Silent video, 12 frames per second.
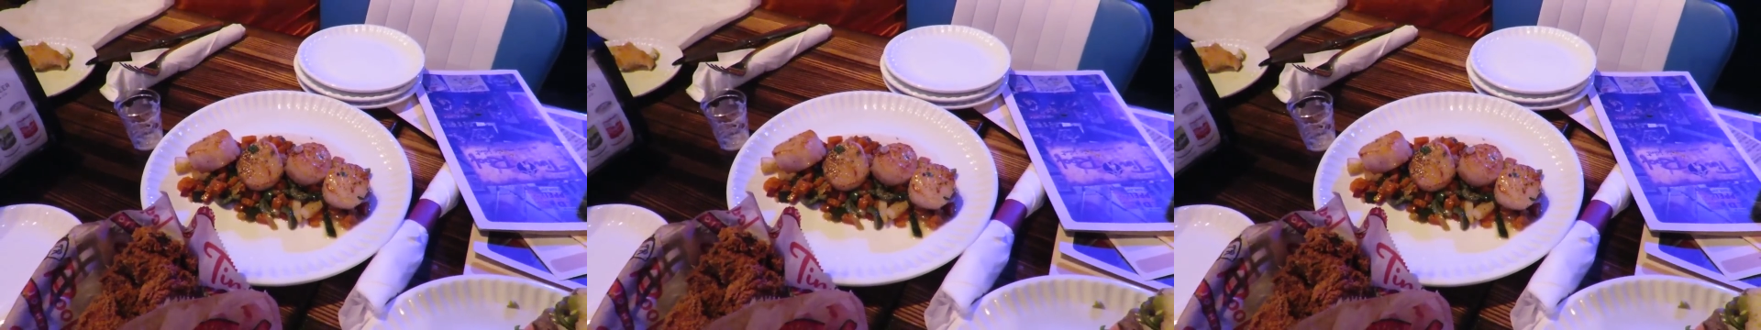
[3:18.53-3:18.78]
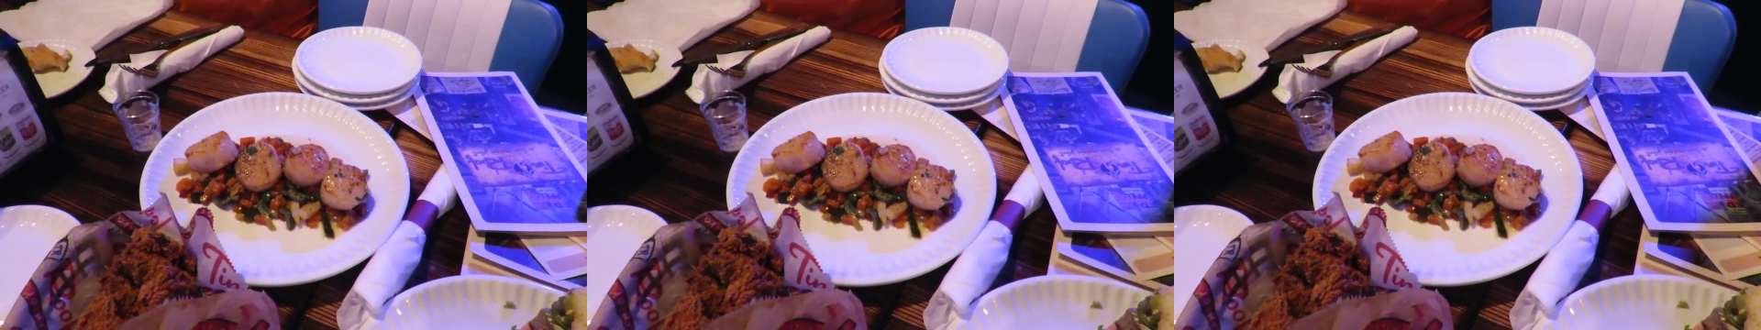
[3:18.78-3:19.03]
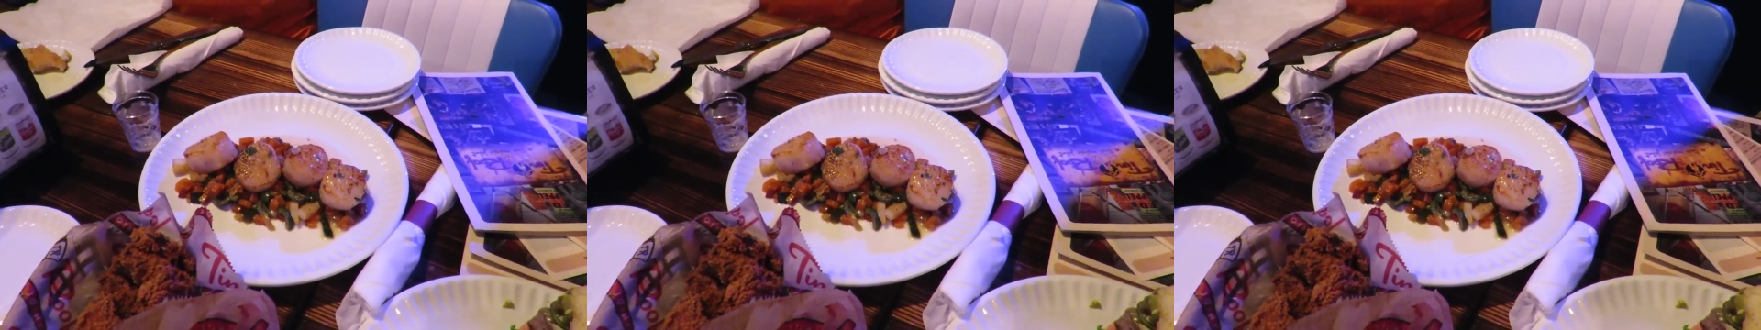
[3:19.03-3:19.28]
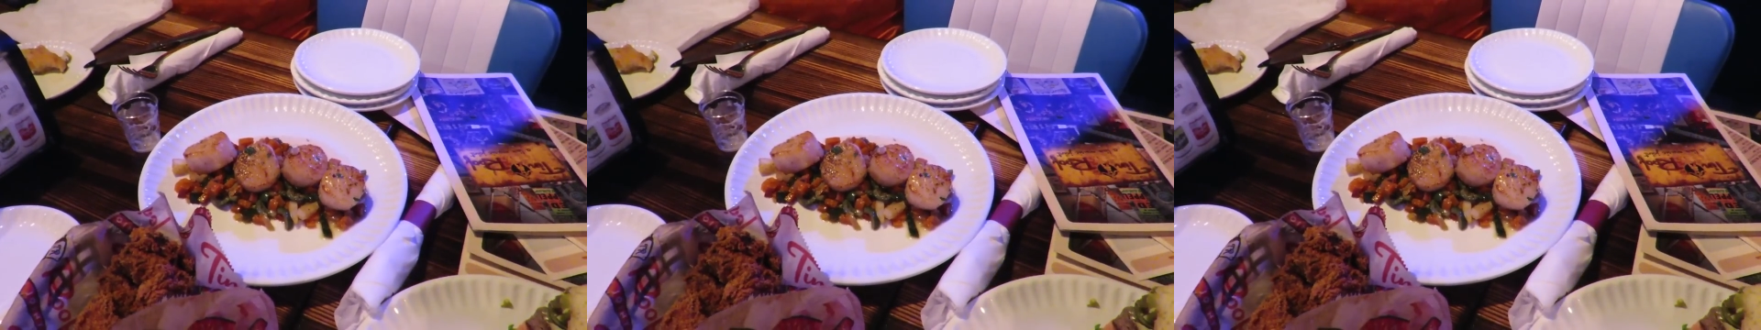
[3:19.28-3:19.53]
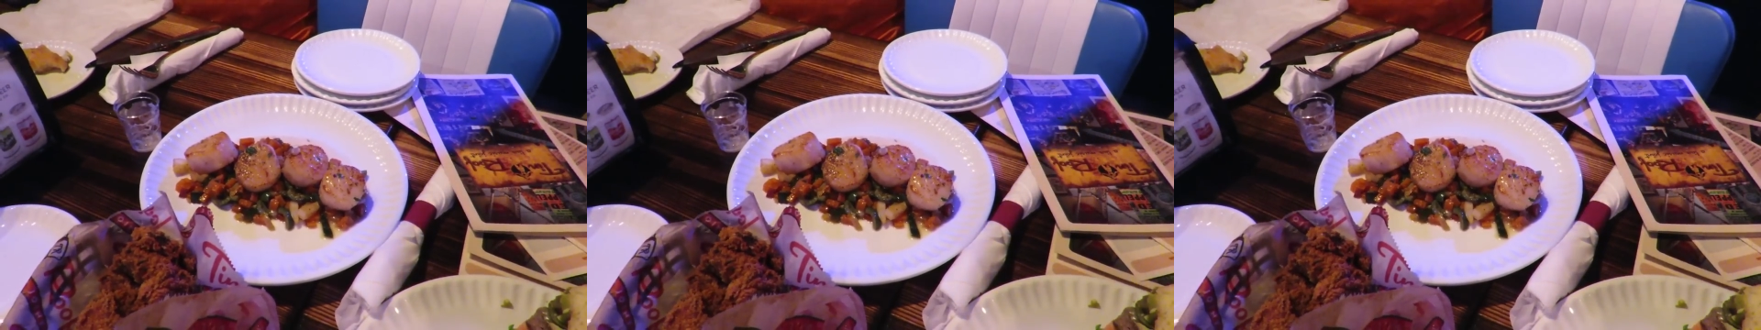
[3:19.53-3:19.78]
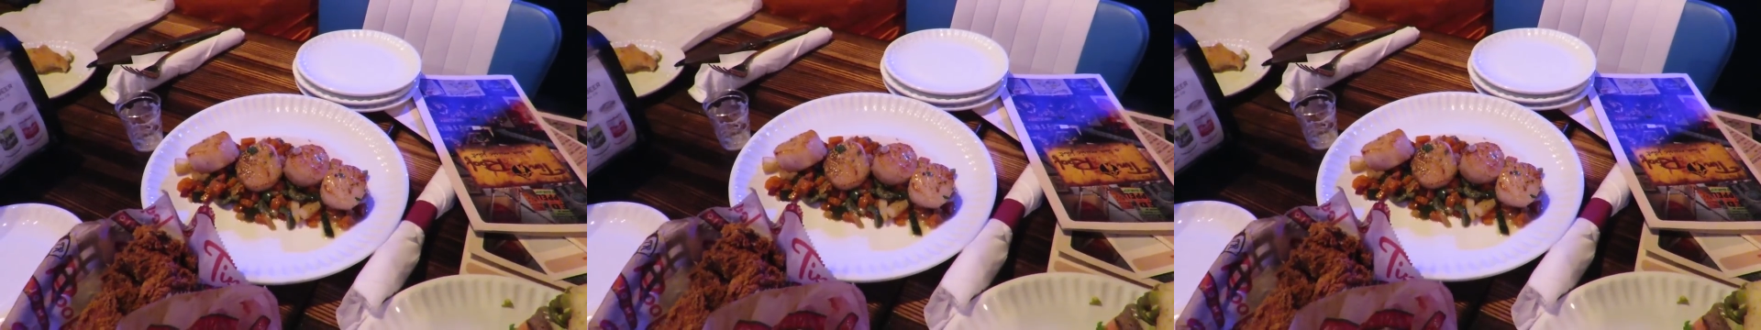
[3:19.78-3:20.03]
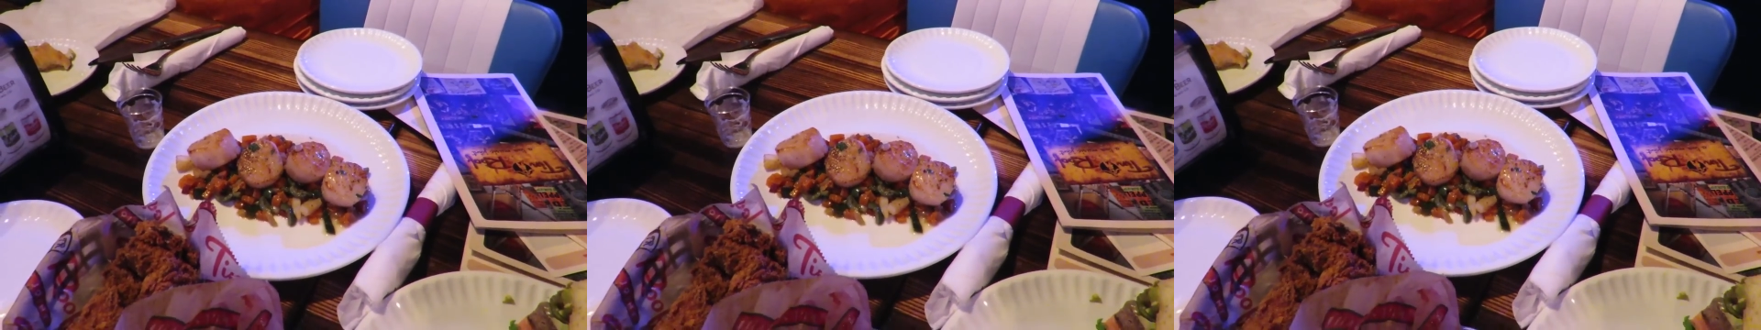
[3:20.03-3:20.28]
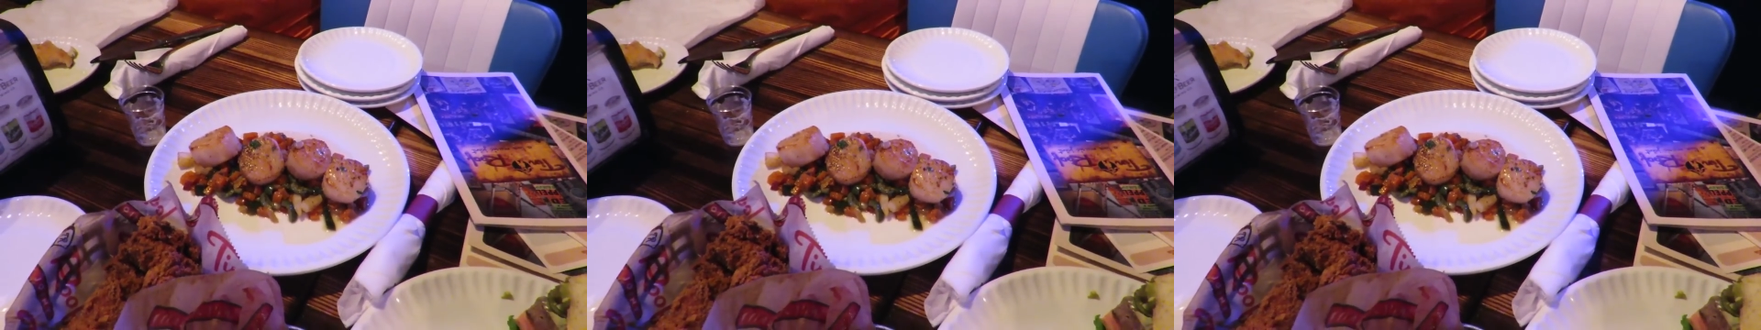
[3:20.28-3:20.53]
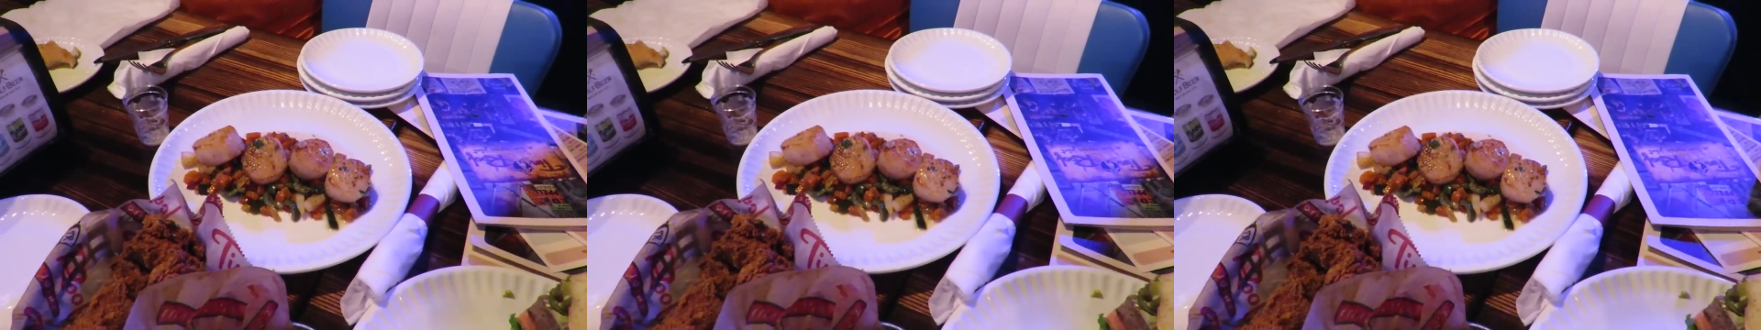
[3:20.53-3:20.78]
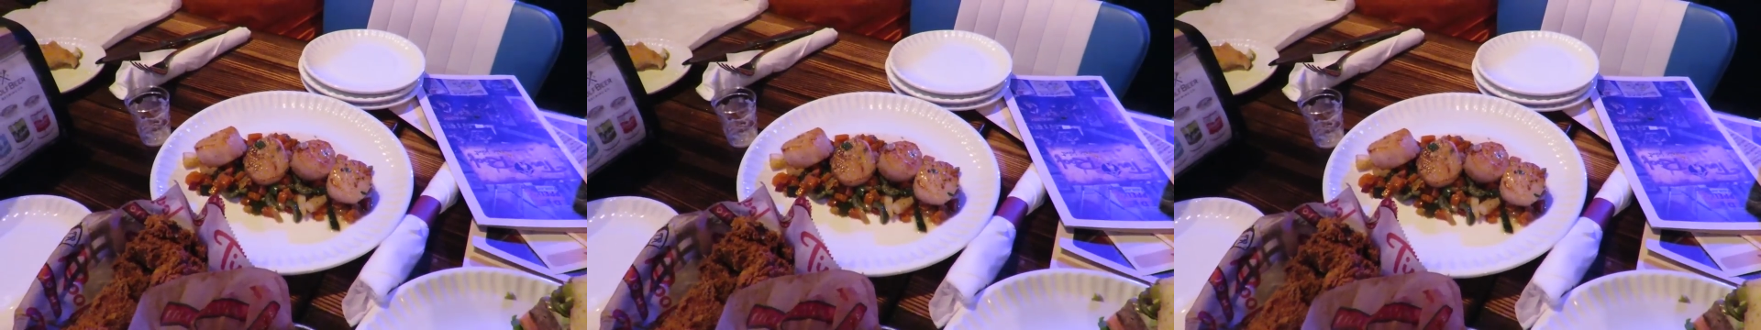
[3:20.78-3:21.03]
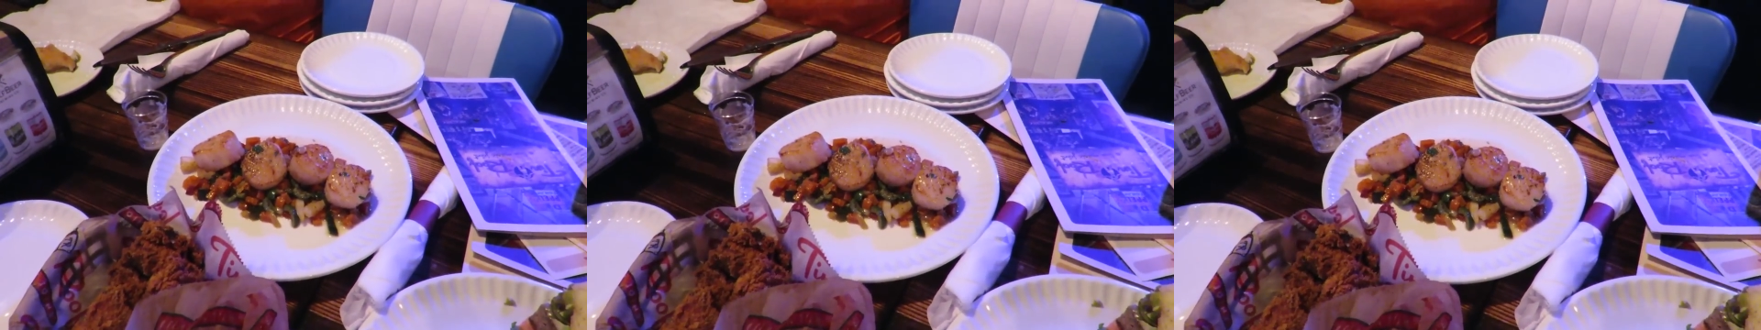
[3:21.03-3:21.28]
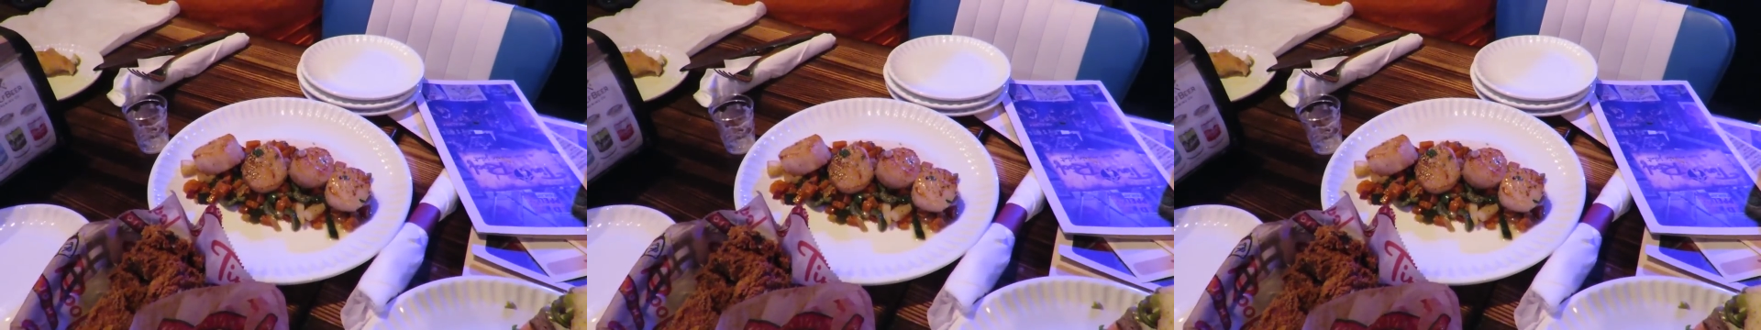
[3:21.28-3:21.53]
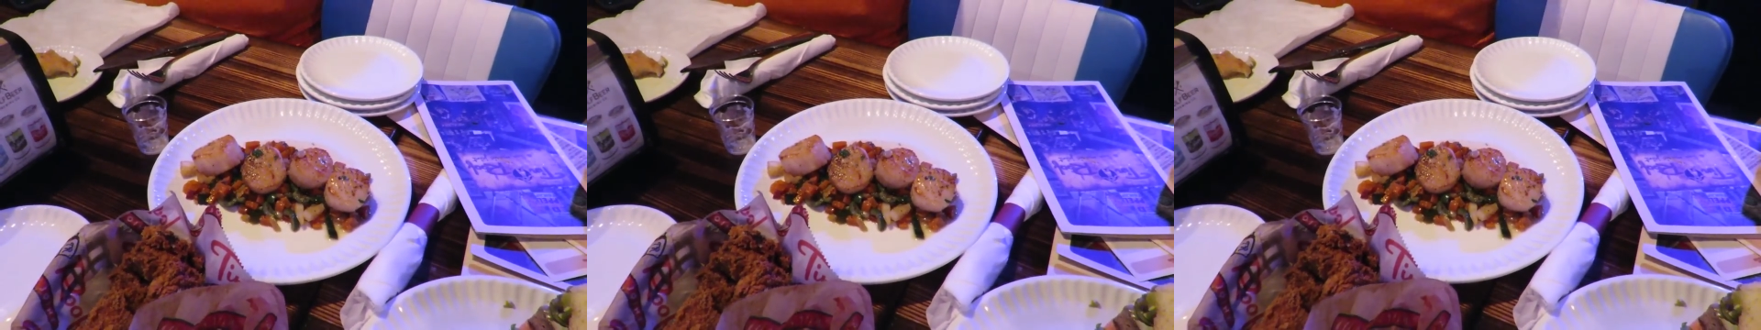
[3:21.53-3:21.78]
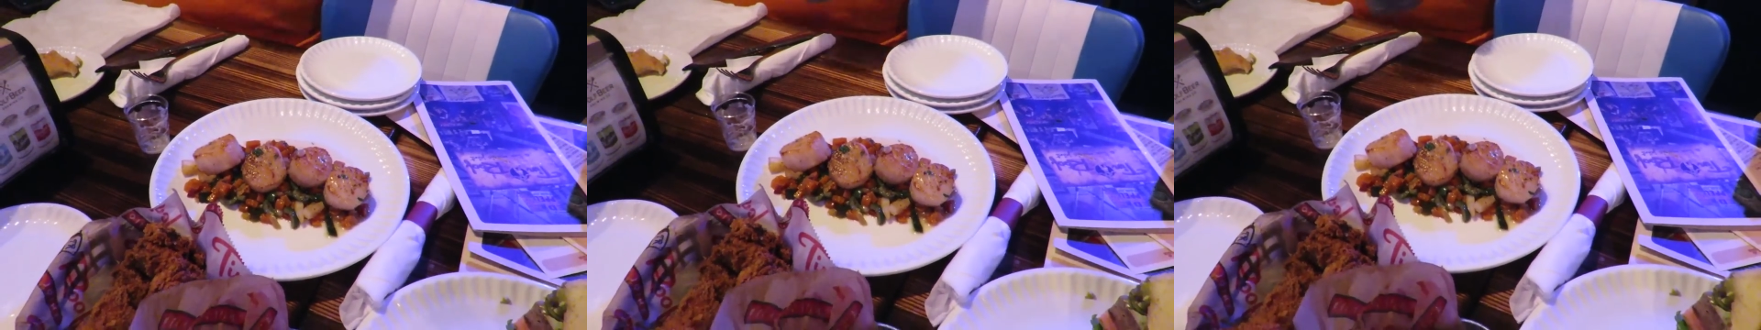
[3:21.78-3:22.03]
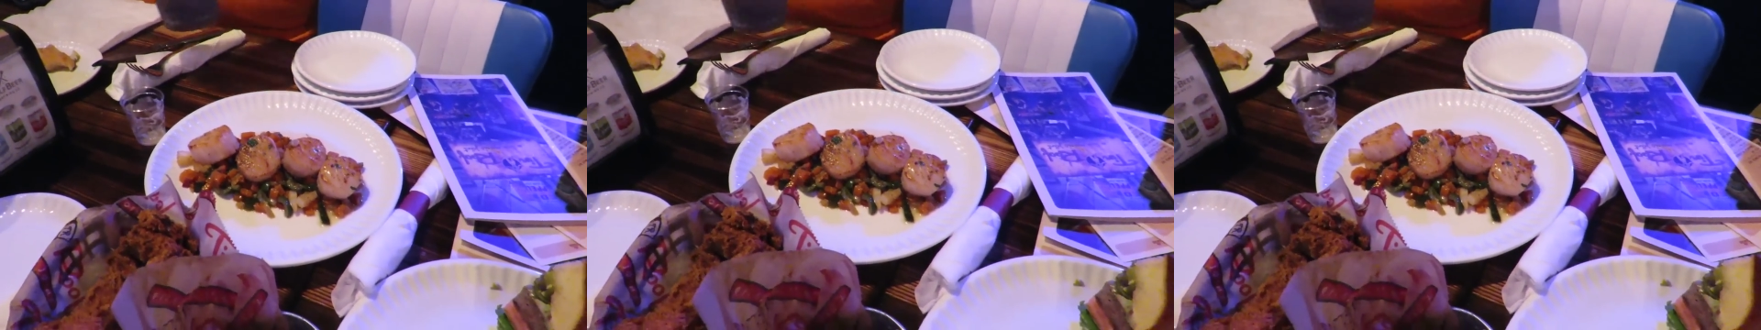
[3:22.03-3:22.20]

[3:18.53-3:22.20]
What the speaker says: Nobody's mouth can be seen.